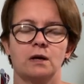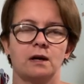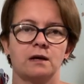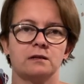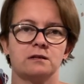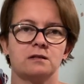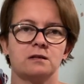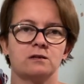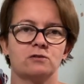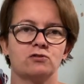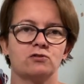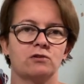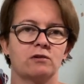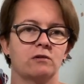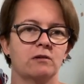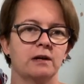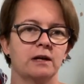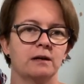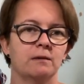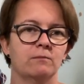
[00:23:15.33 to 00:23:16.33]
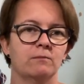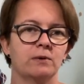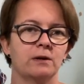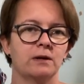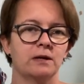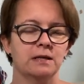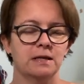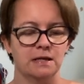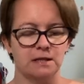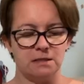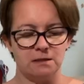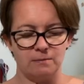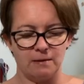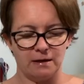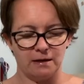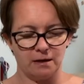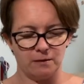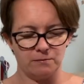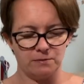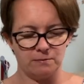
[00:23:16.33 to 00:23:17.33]
to try, but I need to
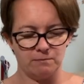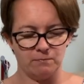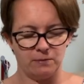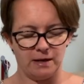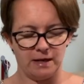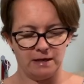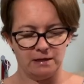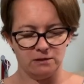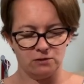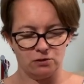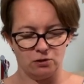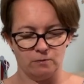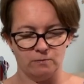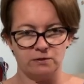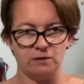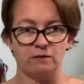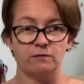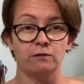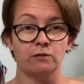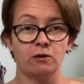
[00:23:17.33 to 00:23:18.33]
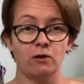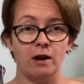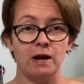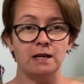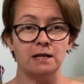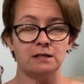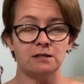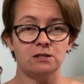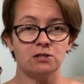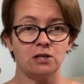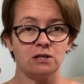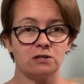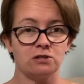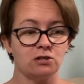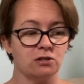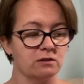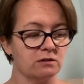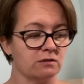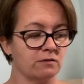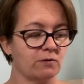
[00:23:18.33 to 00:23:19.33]
make up some plain tops. So if you've got any
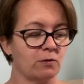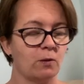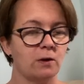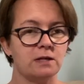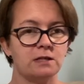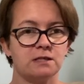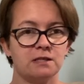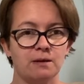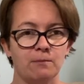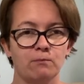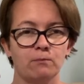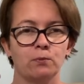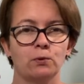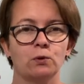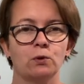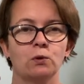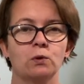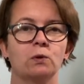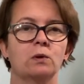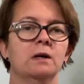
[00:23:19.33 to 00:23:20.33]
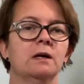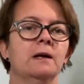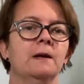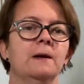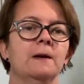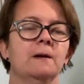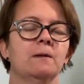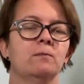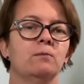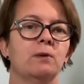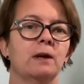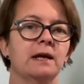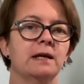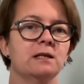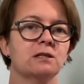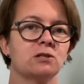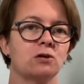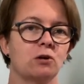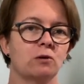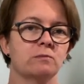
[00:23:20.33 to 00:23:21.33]
suggestions of quite simple plain
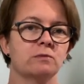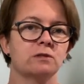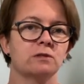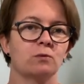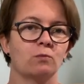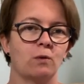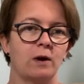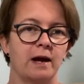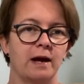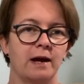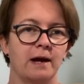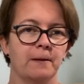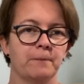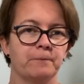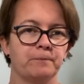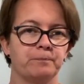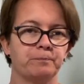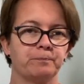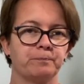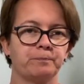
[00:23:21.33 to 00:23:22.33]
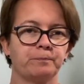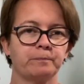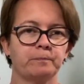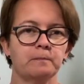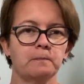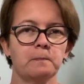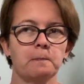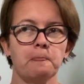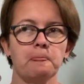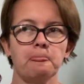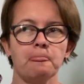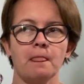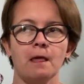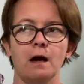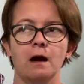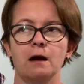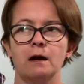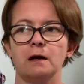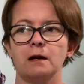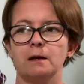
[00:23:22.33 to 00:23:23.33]
tops to wear,
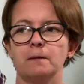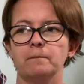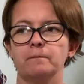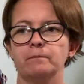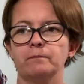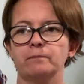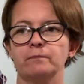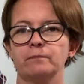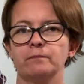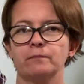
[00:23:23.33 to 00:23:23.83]
um,